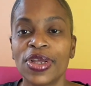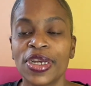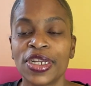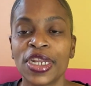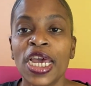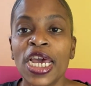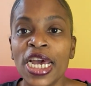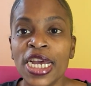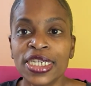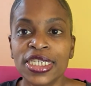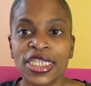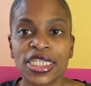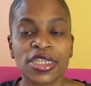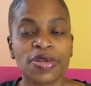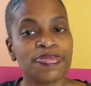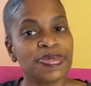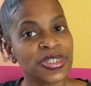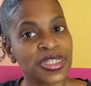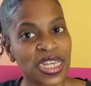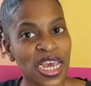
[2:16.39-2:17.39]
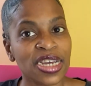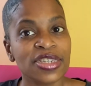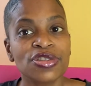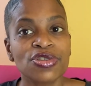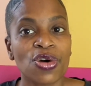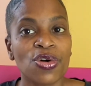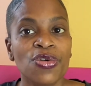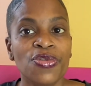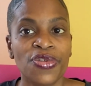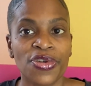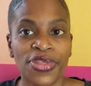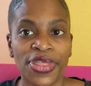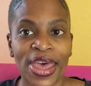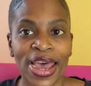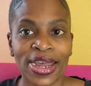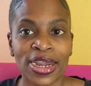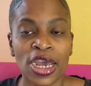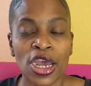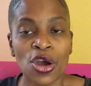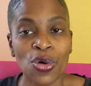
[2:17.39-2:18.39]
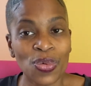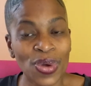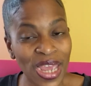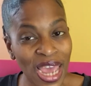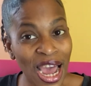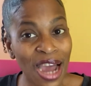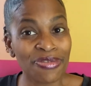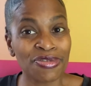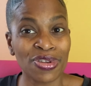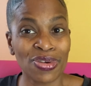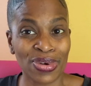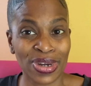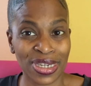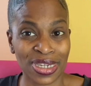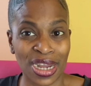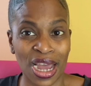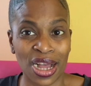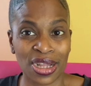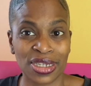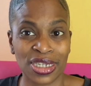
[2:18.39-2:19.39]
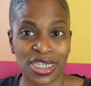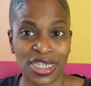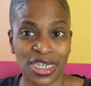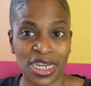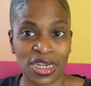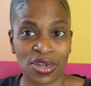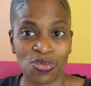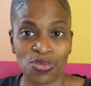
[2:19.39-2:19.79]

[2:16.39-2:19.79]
and just obsess over that, we have to acknowledge it.